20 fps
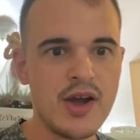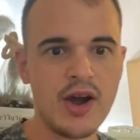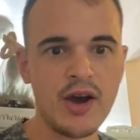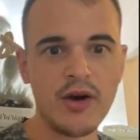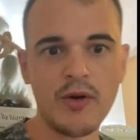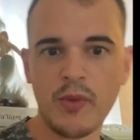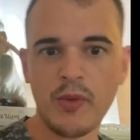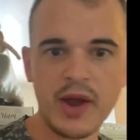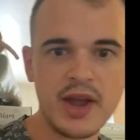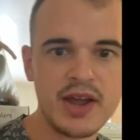
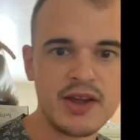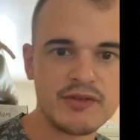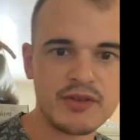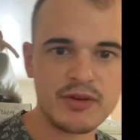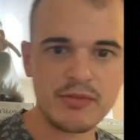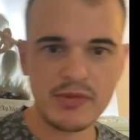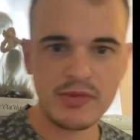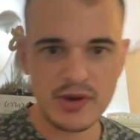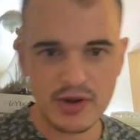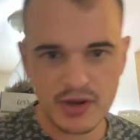a way of
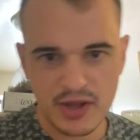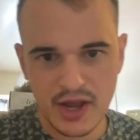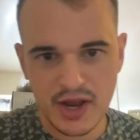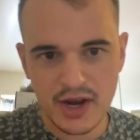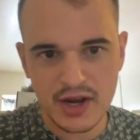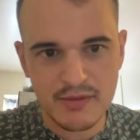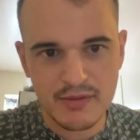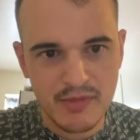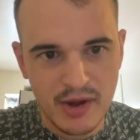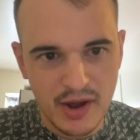
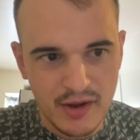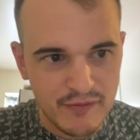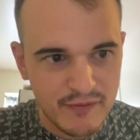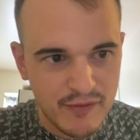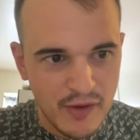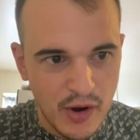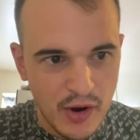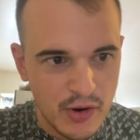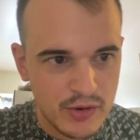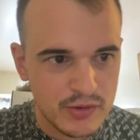communicating by
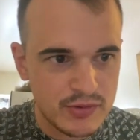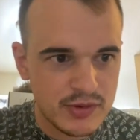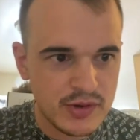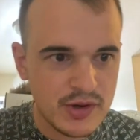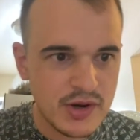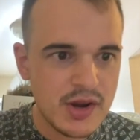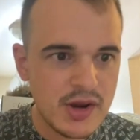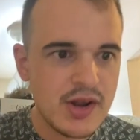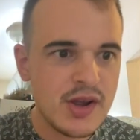phone.